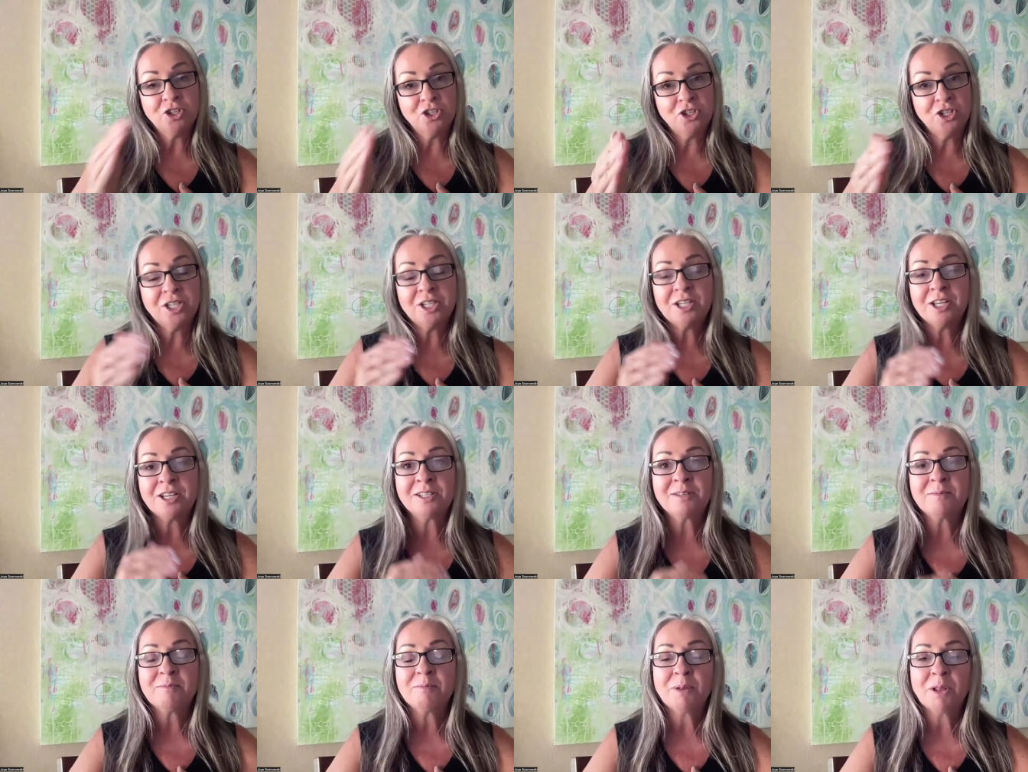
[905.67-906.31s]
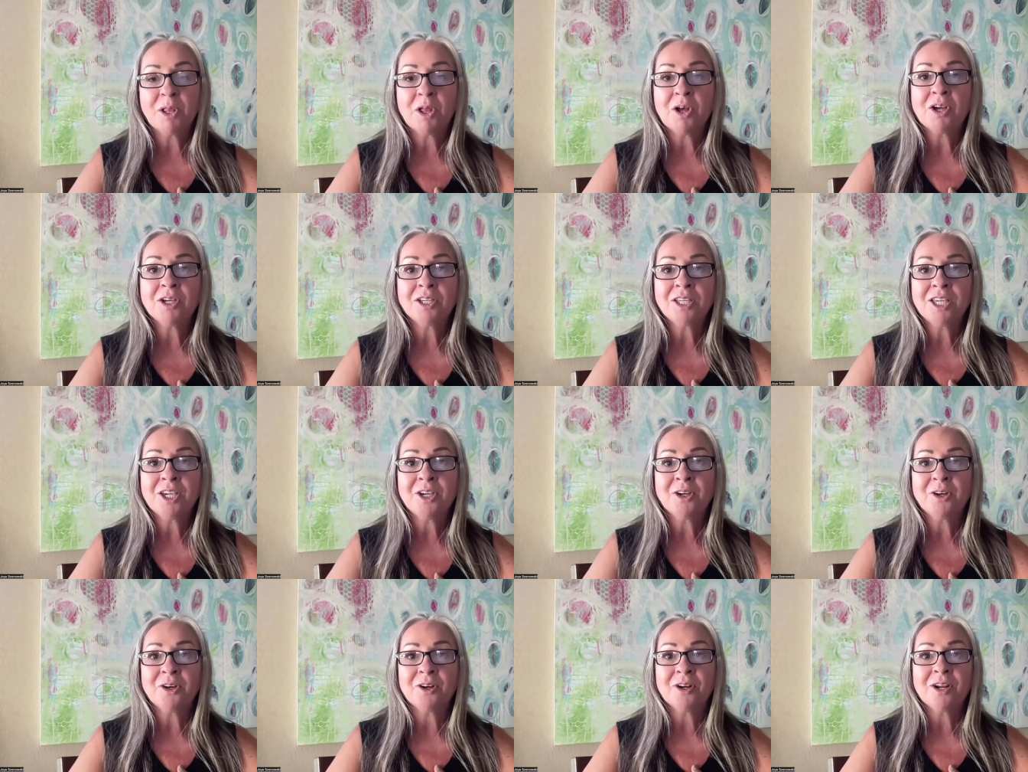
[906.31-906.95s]
She doesn't belong
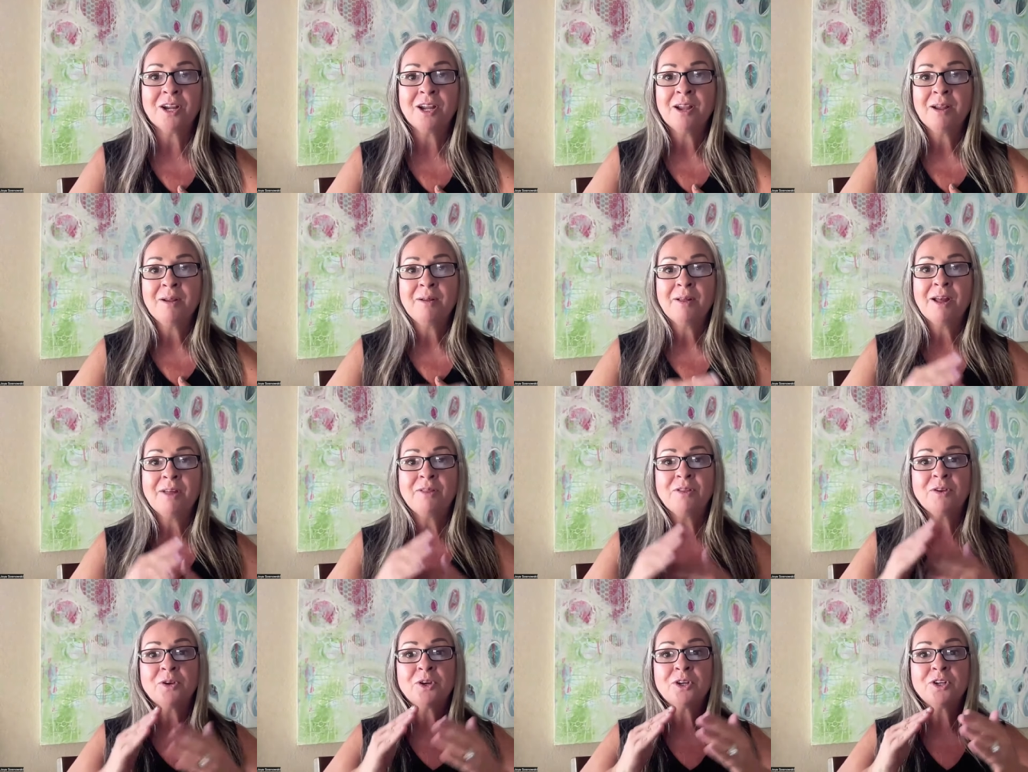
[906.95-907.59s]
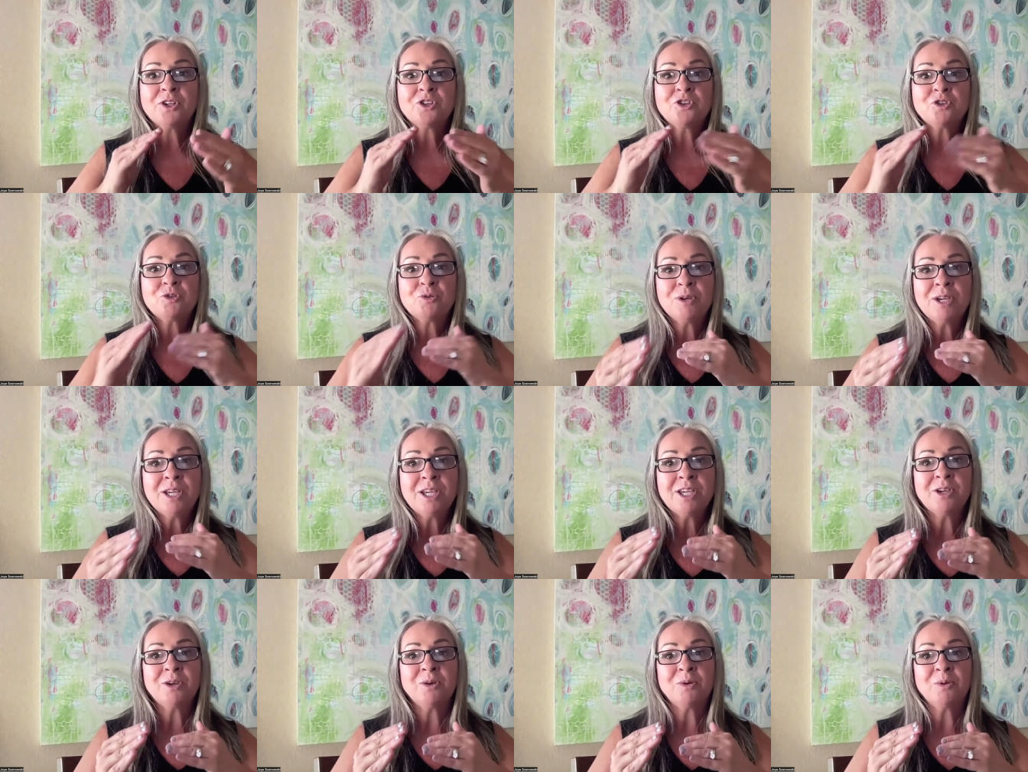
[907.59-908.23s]
here. And they're going to
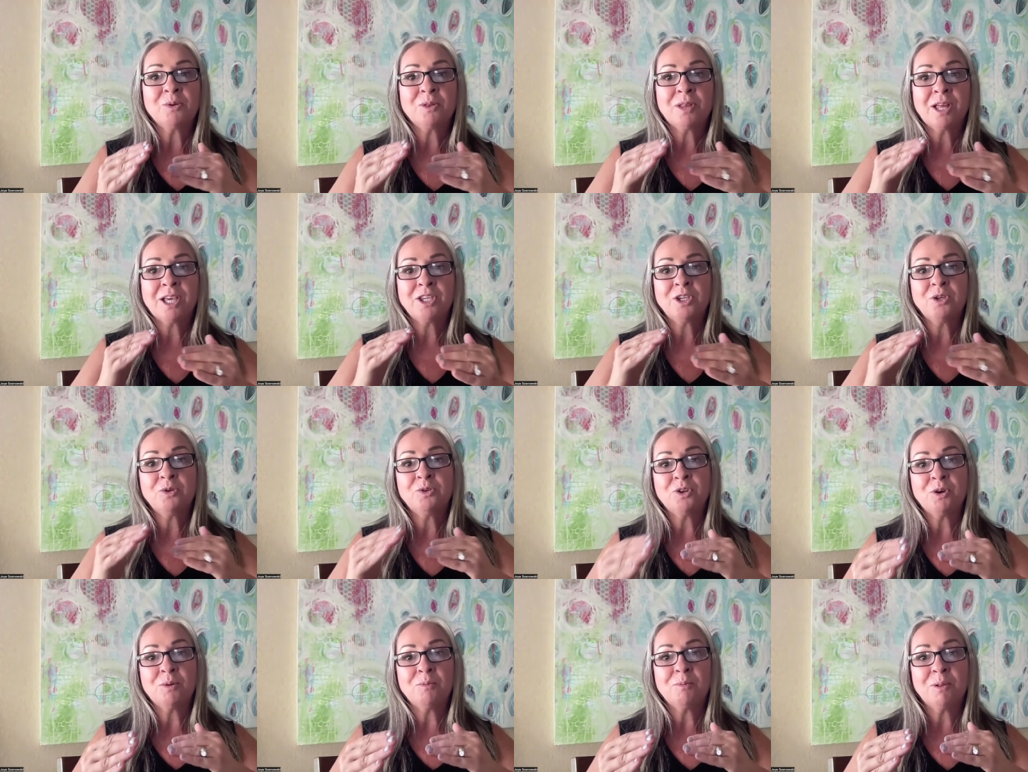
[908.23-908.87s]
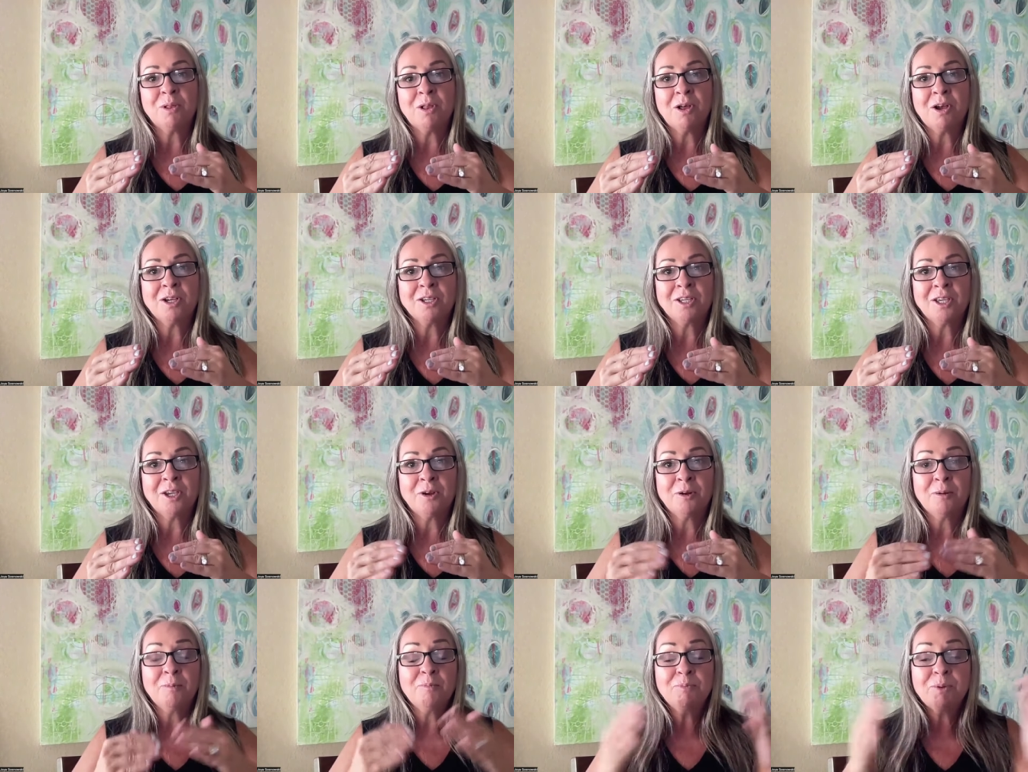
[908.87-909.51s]
treat you like you don't belong
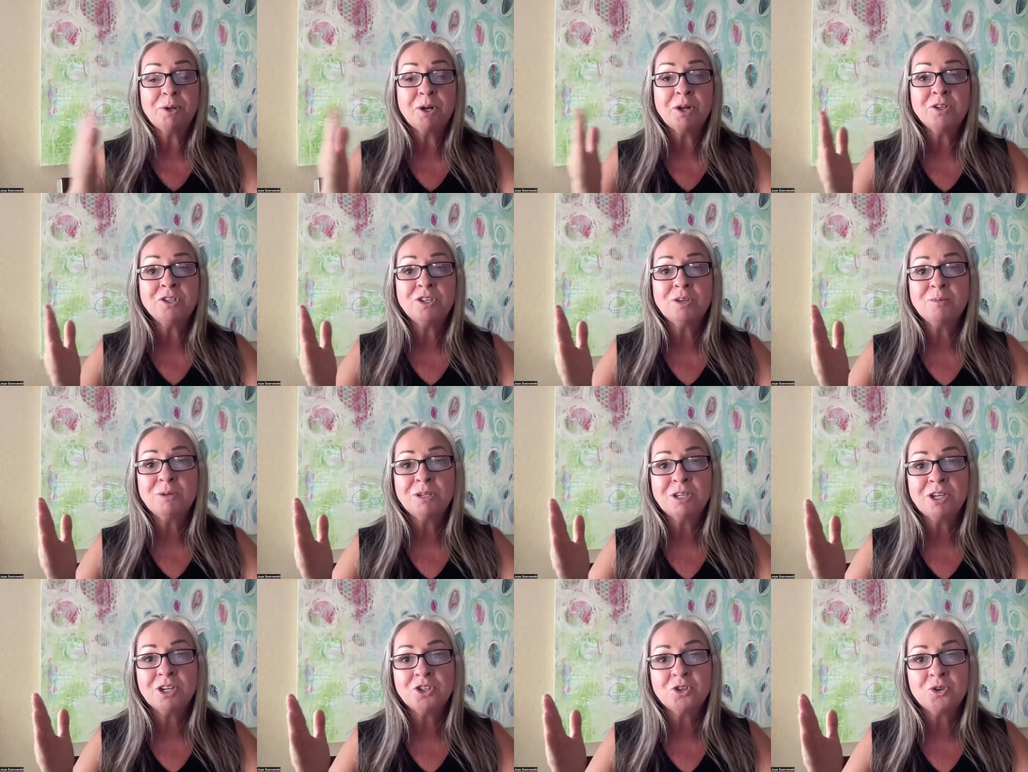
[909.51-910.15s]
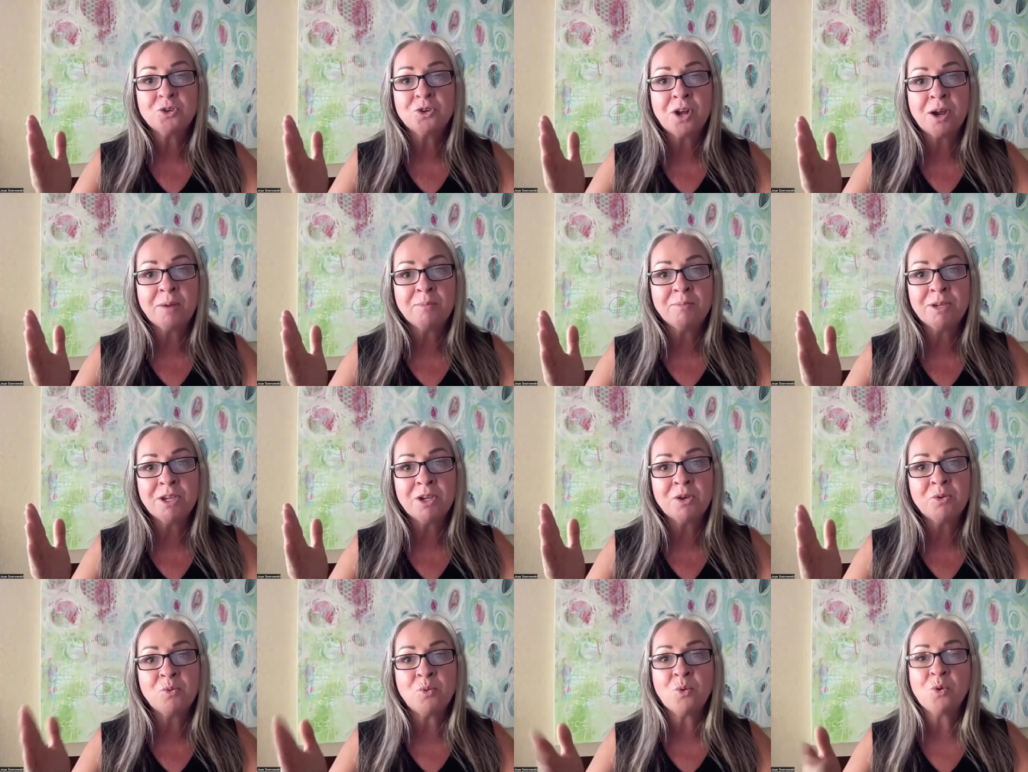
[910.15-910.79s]
here, but also because you're not
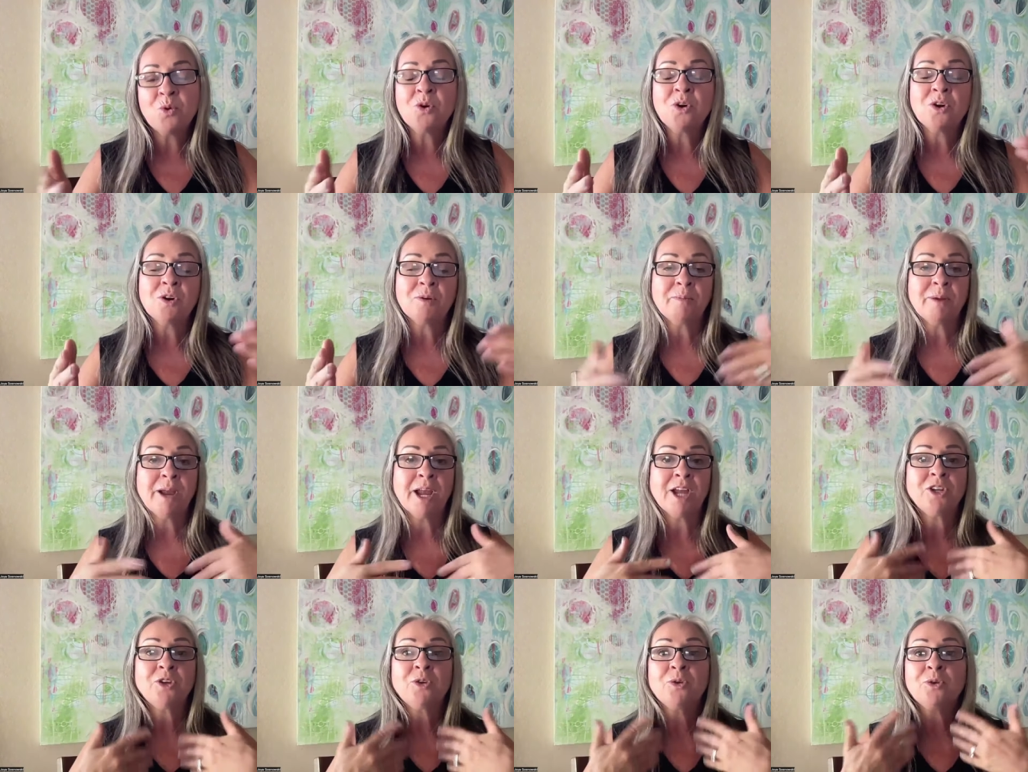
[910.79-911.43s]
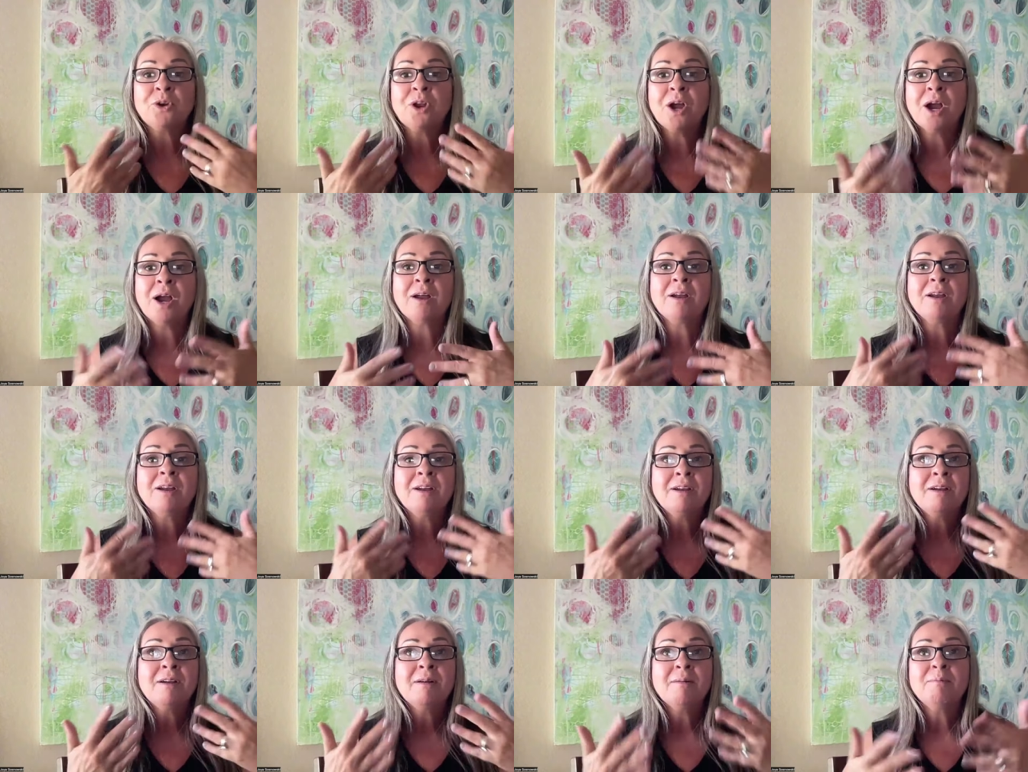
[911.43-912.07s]
being warm and you're not